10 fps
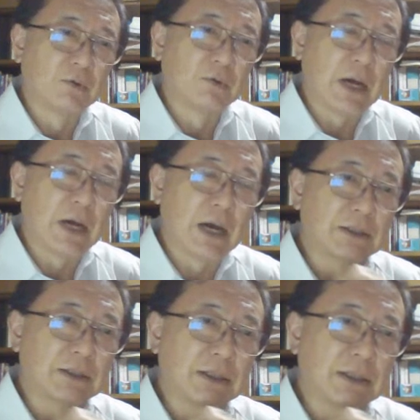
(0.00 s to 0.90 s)

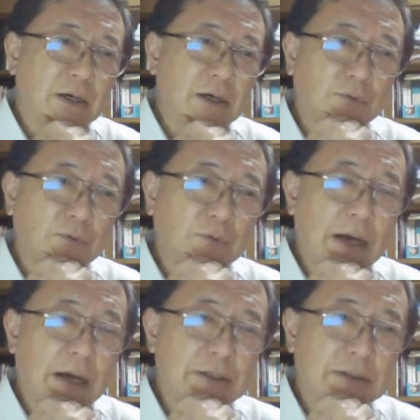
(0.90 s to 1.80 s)
Actually,
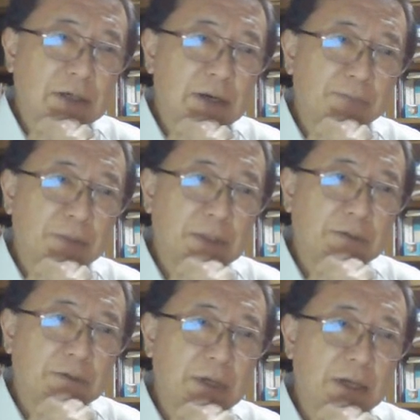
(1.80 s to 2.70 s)
the company
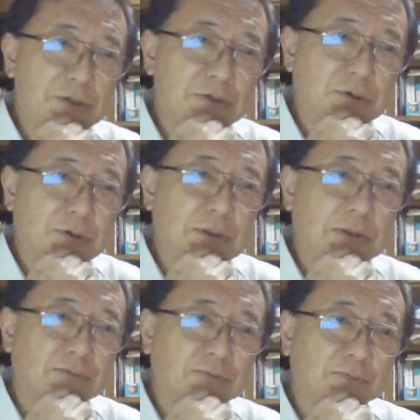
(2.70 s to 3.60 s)
enjoyed the
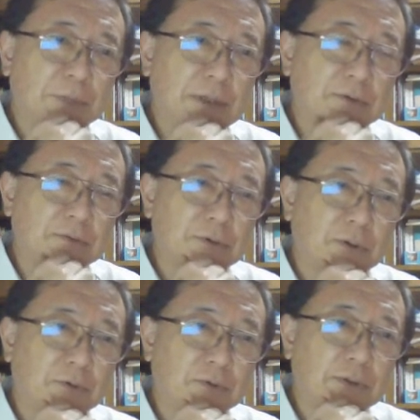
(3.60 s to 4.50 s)
big
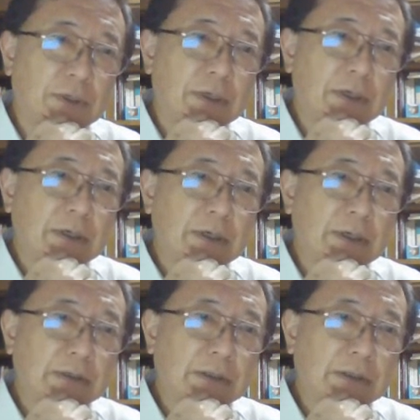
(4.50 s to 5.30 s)
growth in